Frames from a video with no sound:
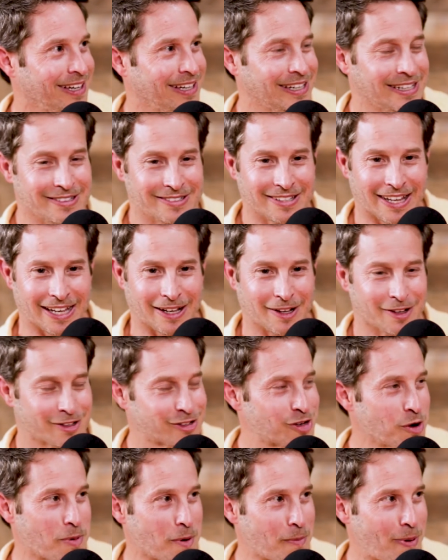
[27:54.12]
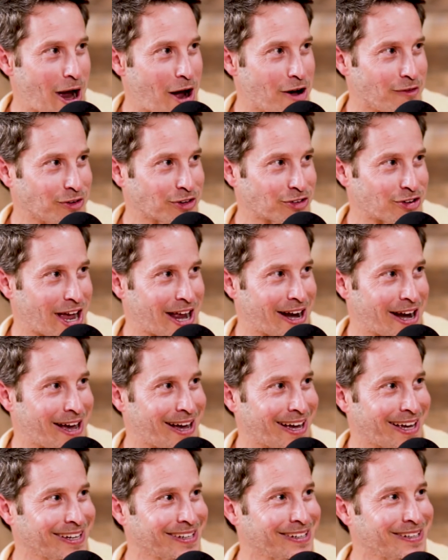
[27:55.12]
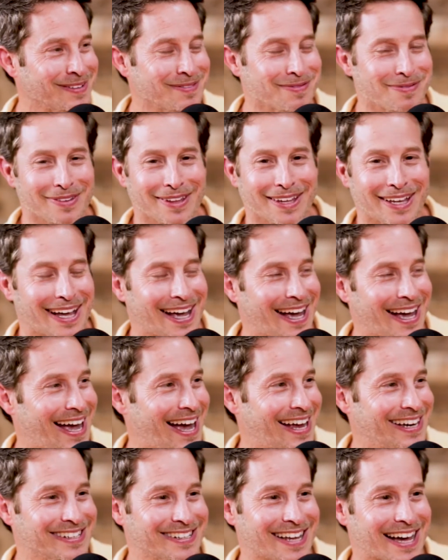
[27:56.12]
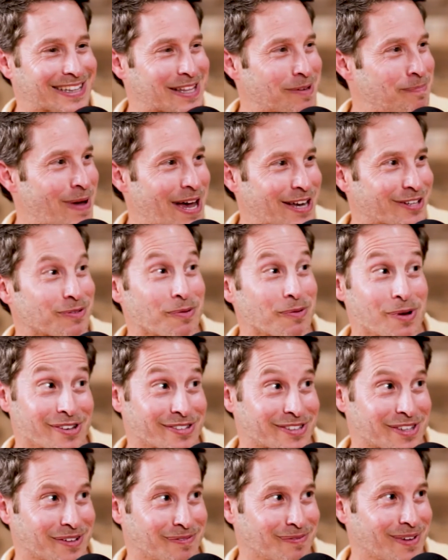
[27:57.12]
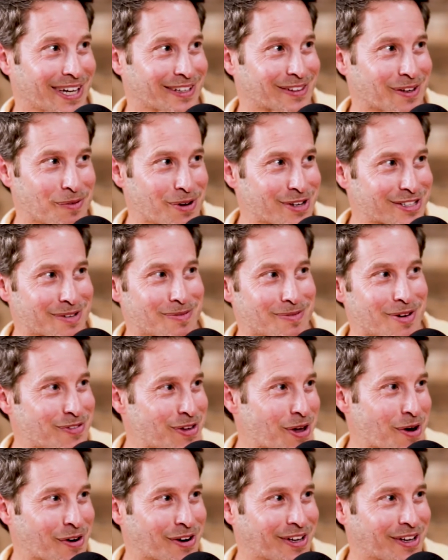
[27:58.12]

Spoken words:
He's super powerful Jedi. And he's got the best wisdom. The wisdom of Yoda